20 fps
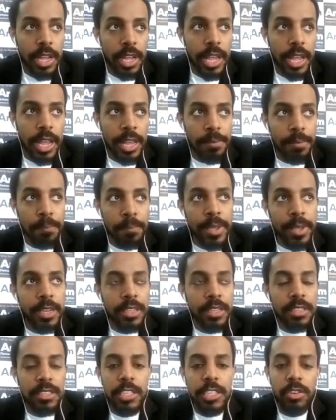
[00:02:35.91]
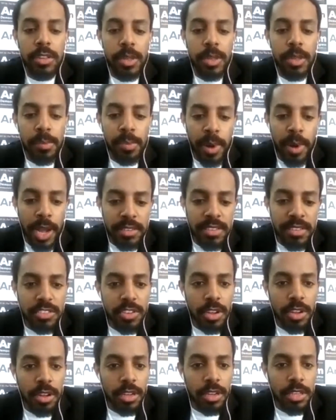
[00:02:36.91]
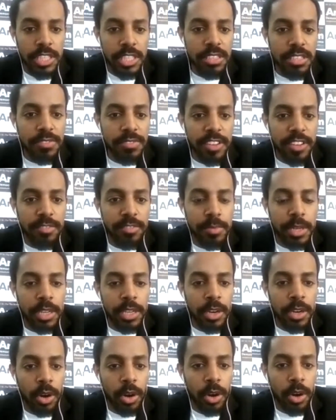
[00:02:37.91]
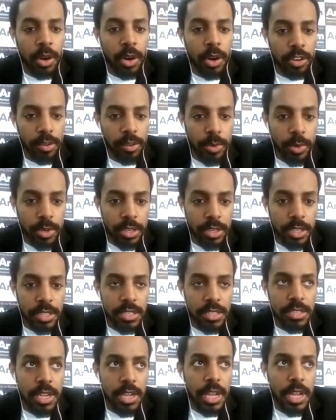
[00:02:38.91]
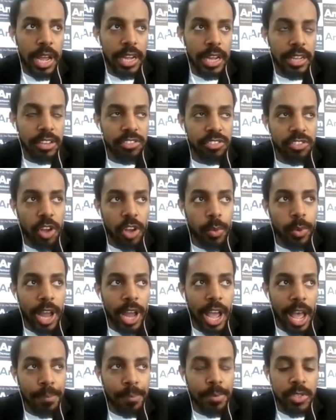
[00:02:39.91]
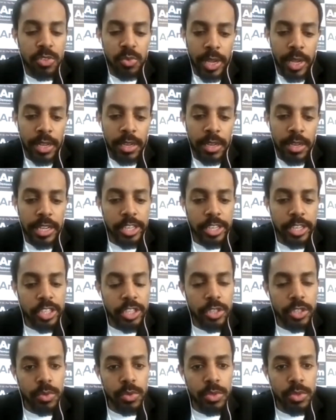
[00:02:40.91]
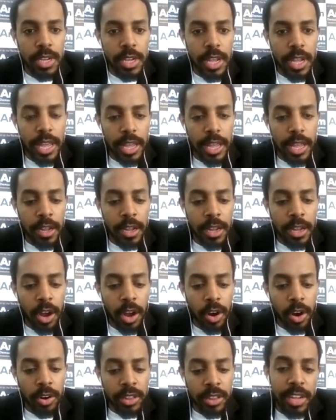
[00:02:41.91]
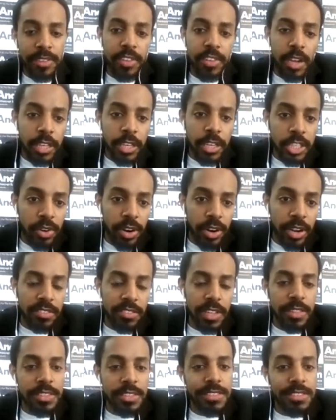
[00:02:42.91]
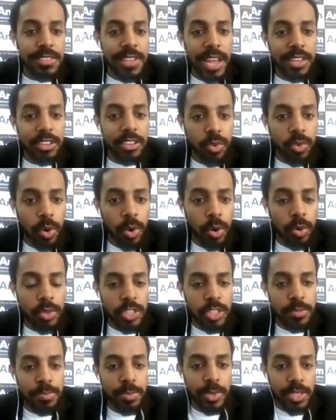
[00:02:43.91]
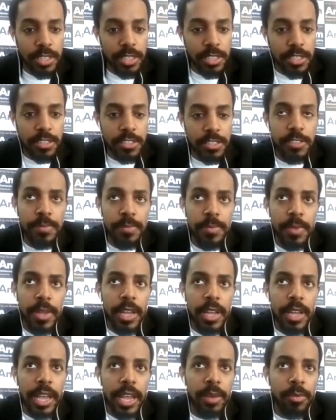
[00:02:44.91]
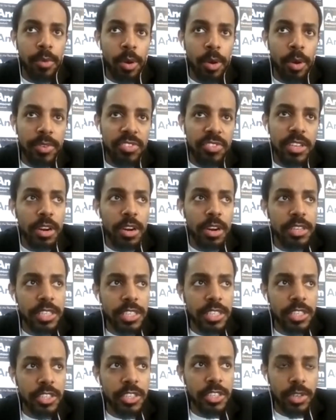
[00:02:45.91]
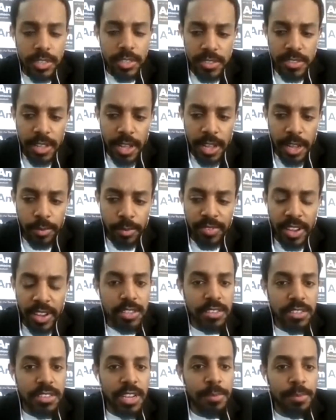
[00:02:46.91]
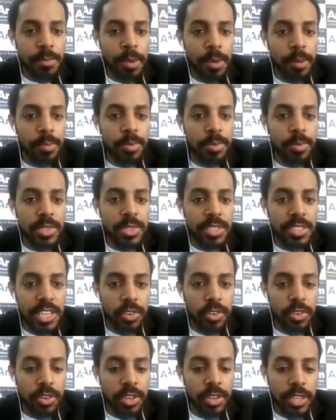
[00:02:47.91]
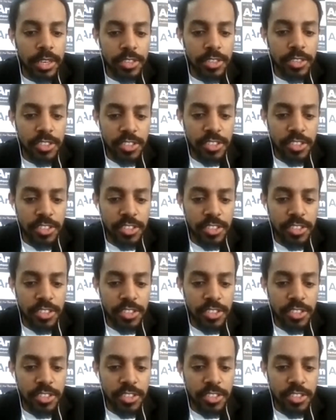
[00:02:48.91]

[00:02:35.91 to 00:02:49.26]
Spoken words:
And being a teacher in the Bronx, I saw disinvestment in our communities. I saw what happens when issues are left unaddressed and the status quo just persists. And what we've seen in our district is that we've had the same representation for 30 years.